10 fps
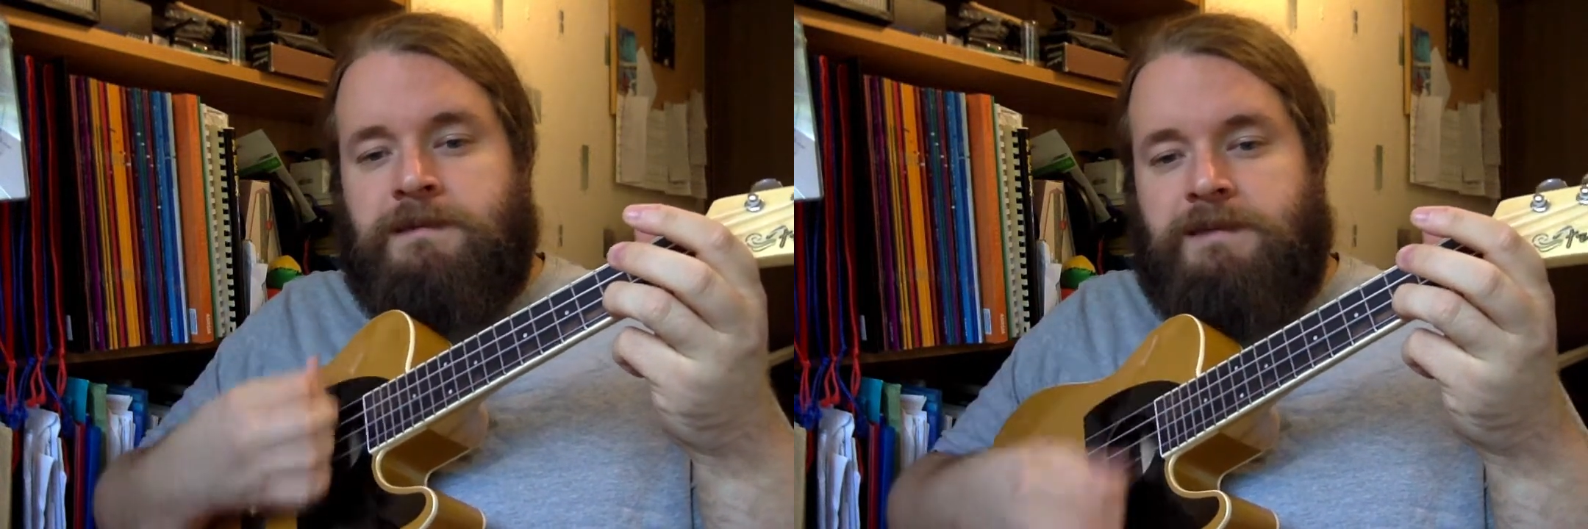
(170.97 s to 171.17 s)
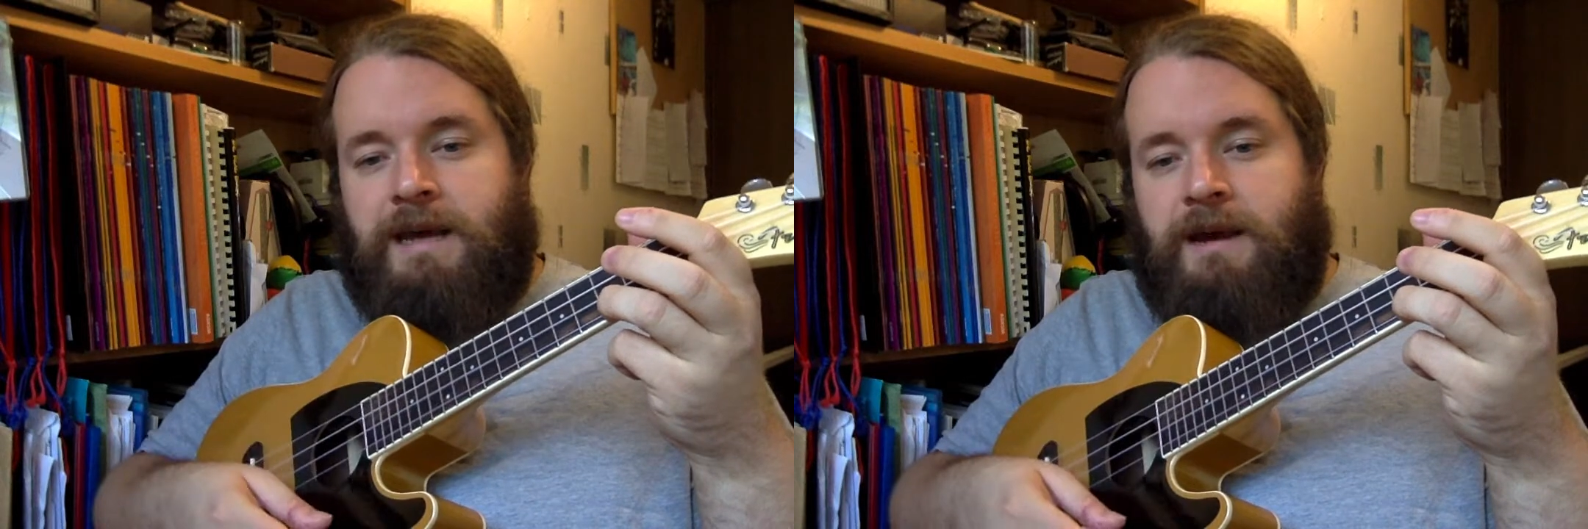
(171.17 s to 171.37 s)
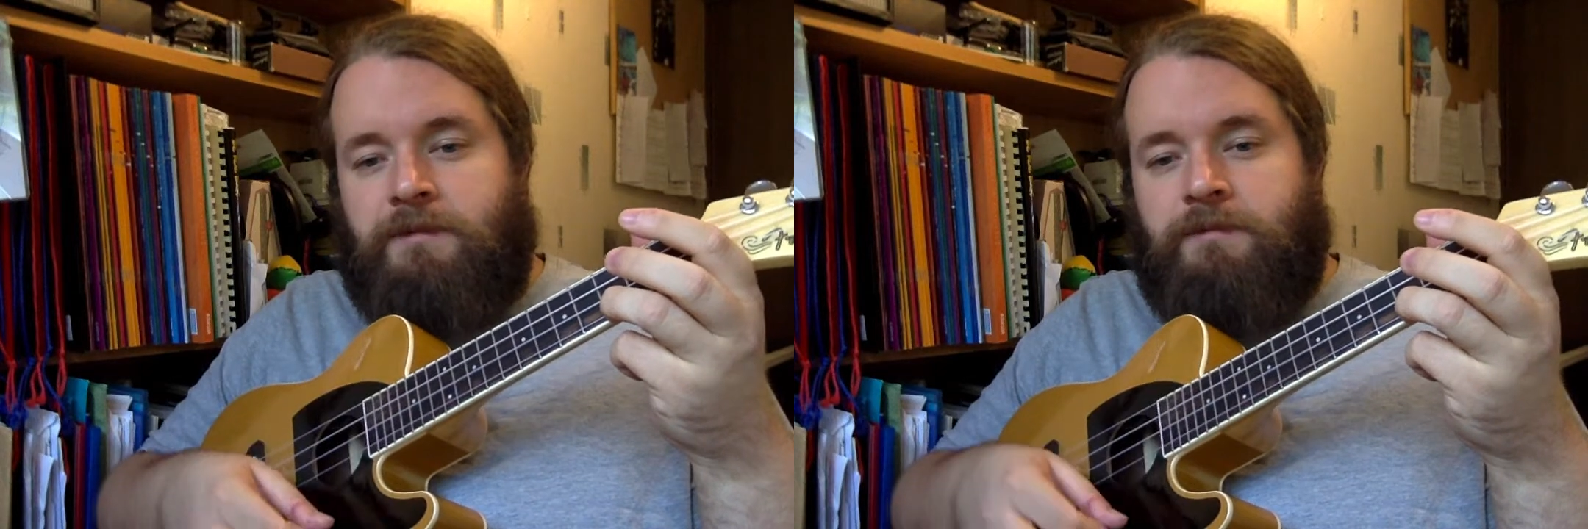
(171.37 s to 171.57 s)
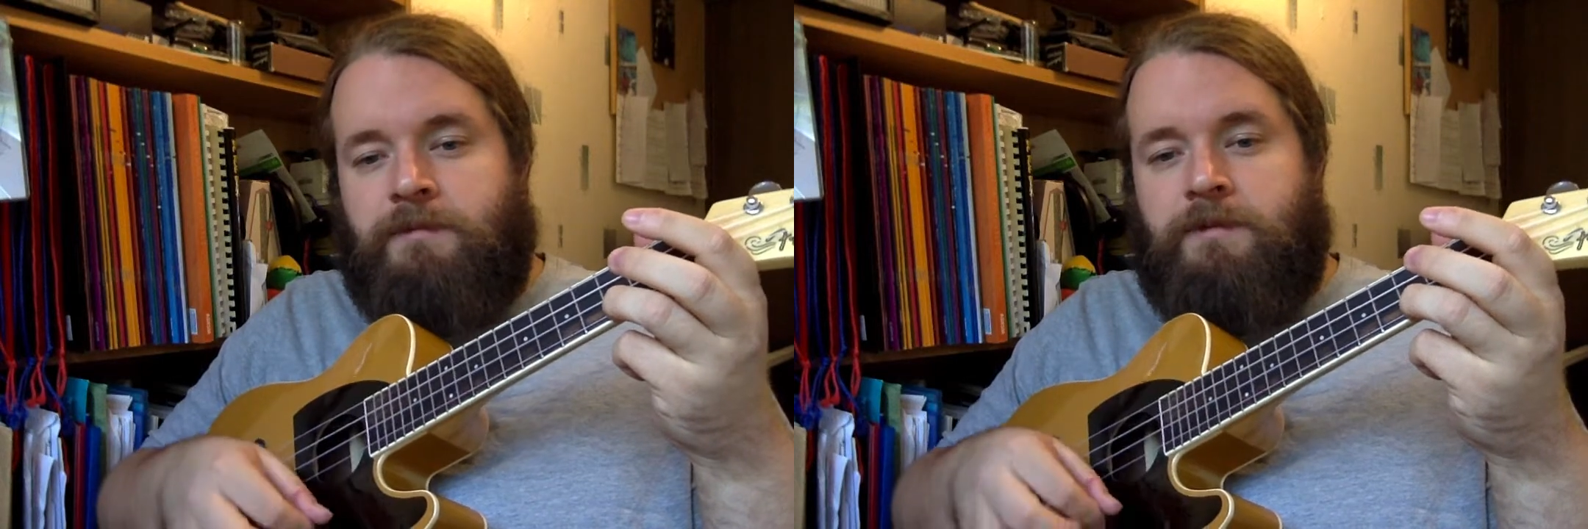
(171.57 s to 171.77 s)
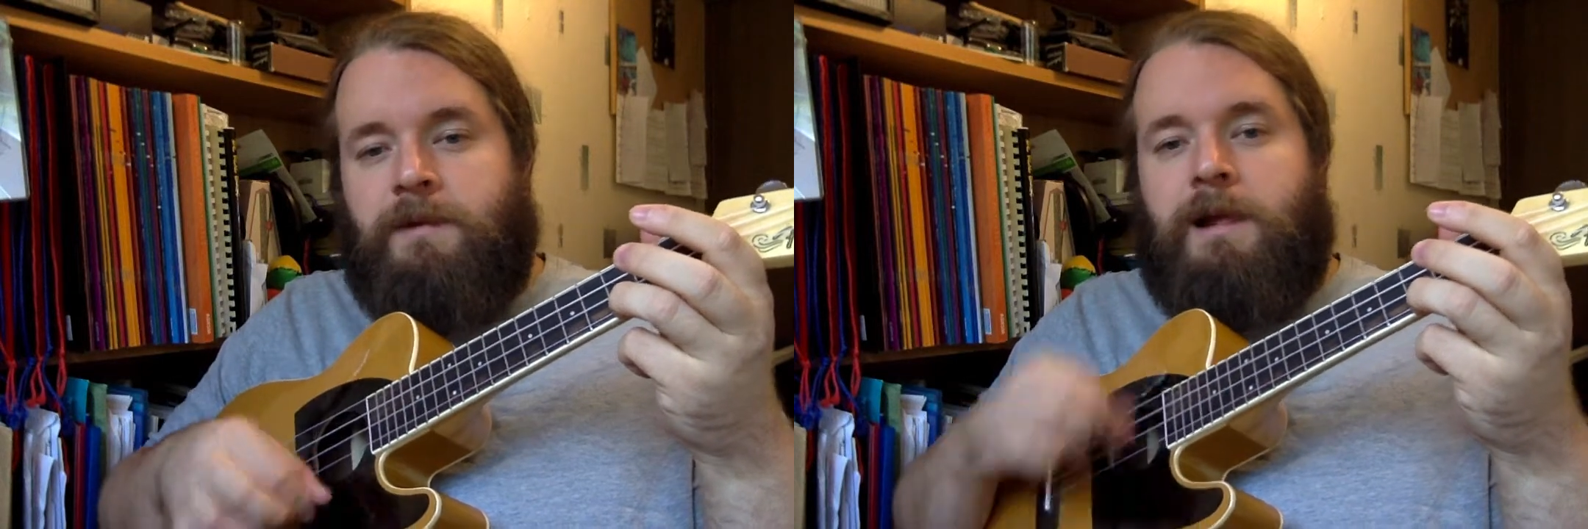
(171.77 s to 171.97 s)

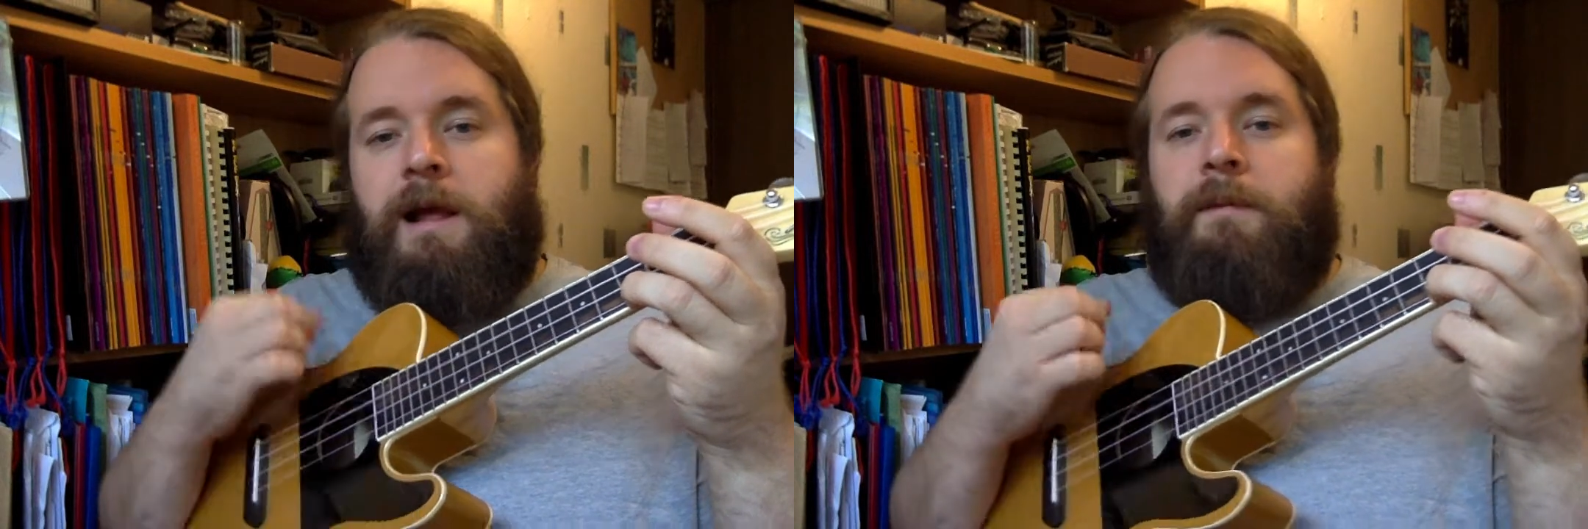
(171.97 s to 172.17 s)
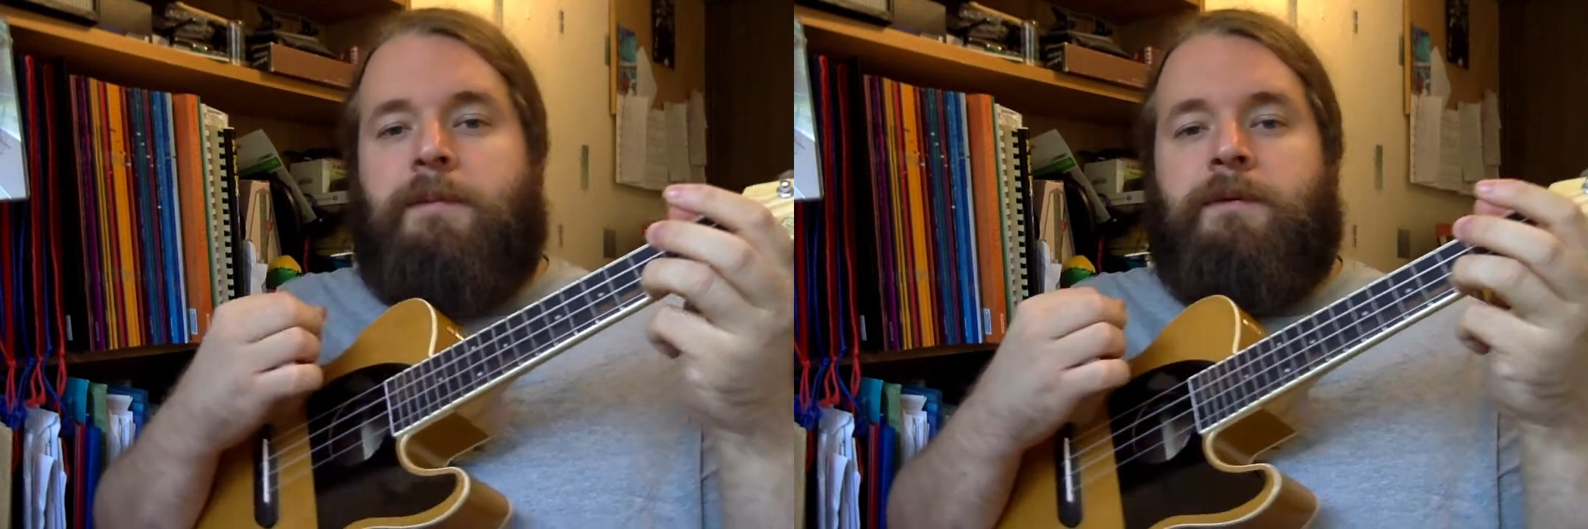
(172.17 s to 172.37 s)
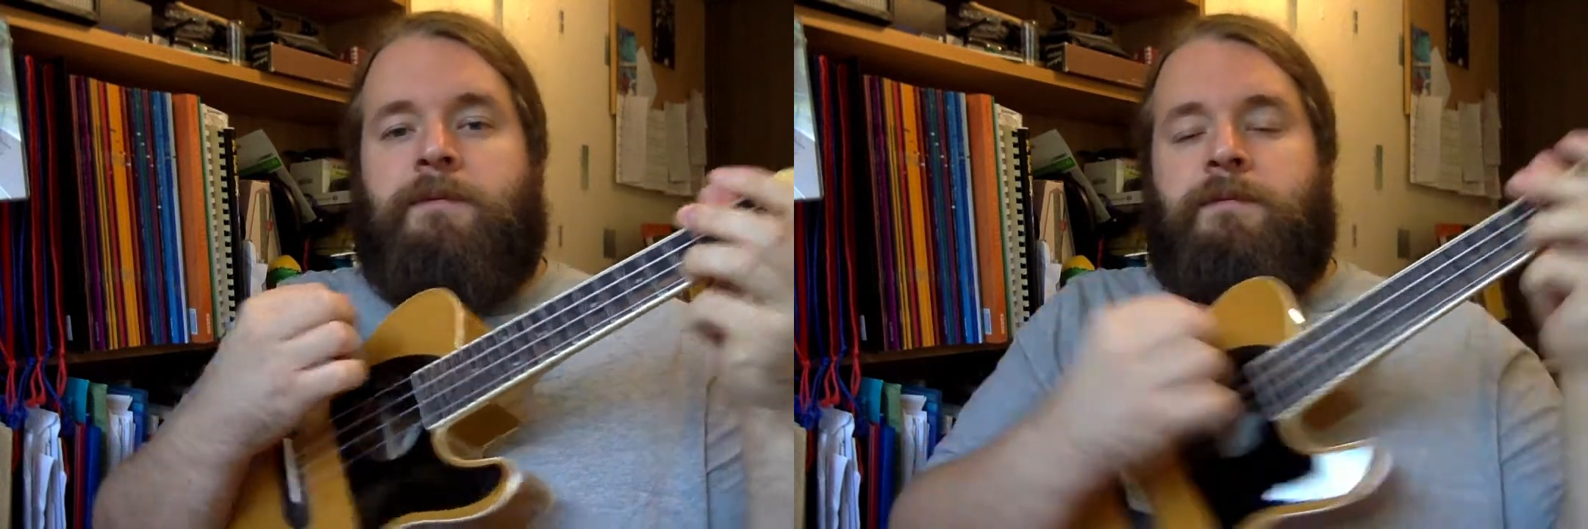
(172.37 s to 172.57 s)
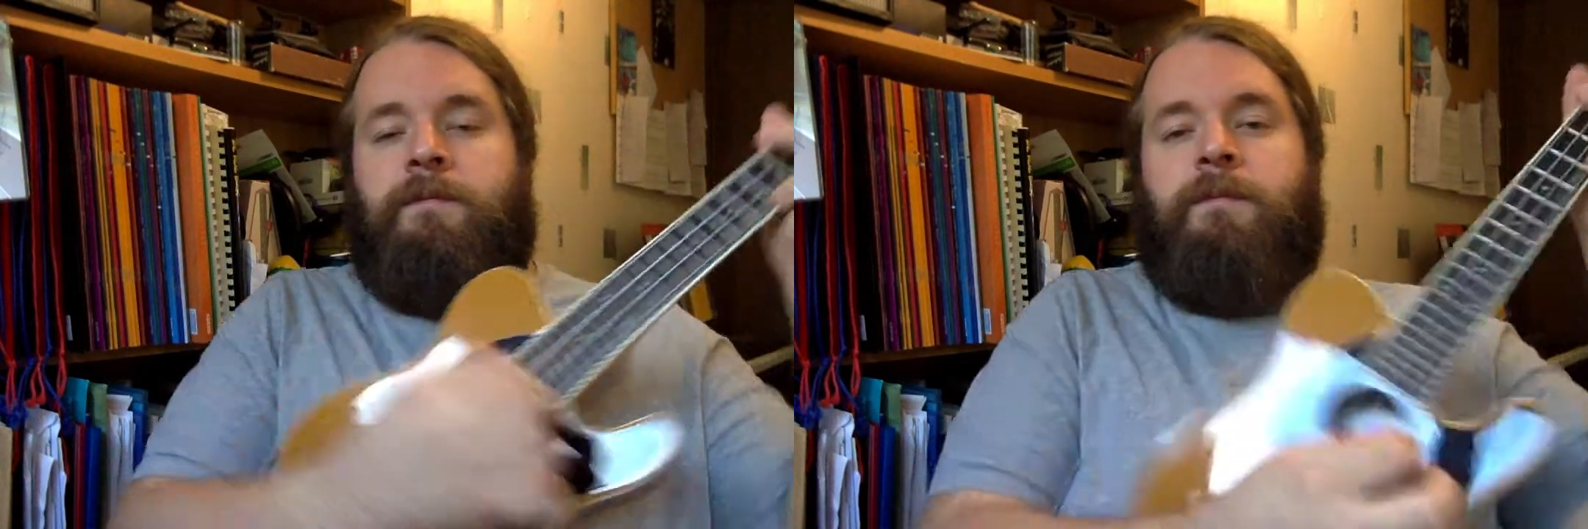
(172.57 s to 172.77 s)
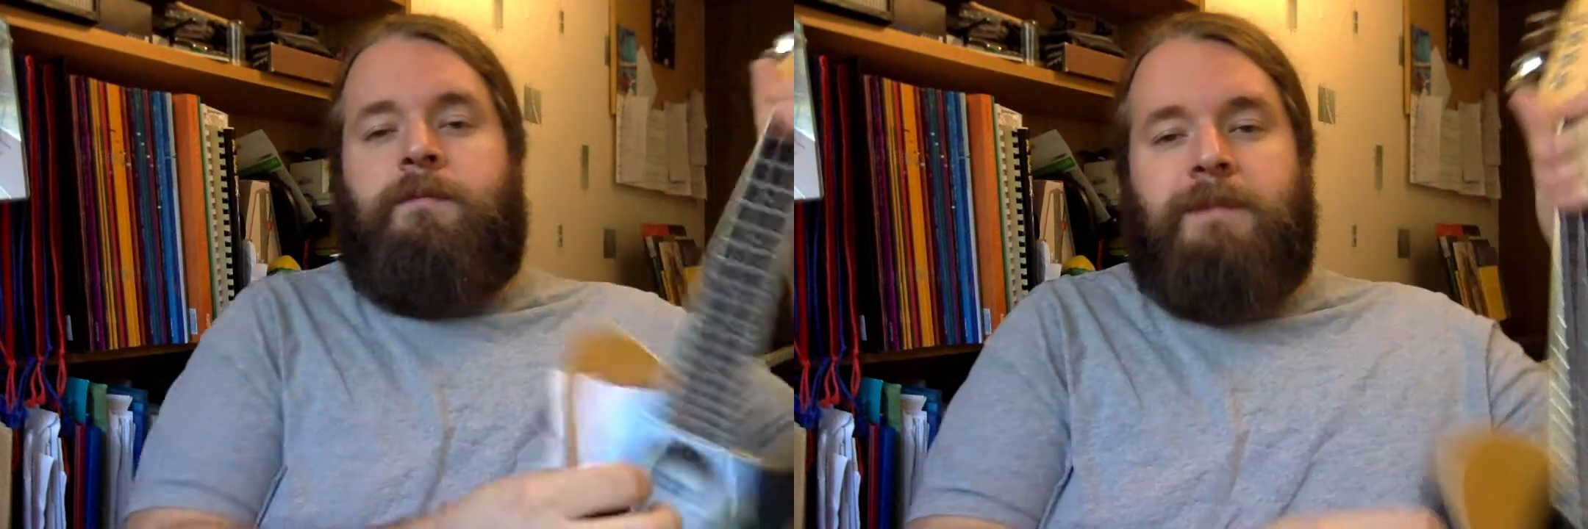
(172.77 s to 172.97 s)
down,
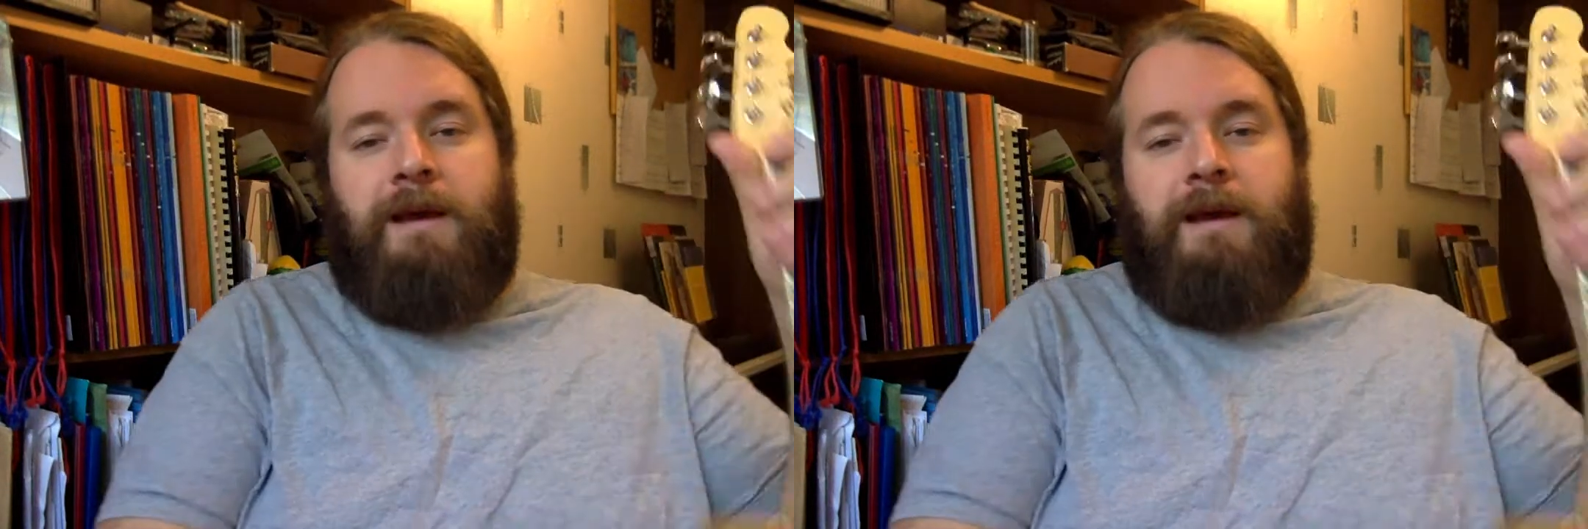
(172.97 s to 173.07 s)
up.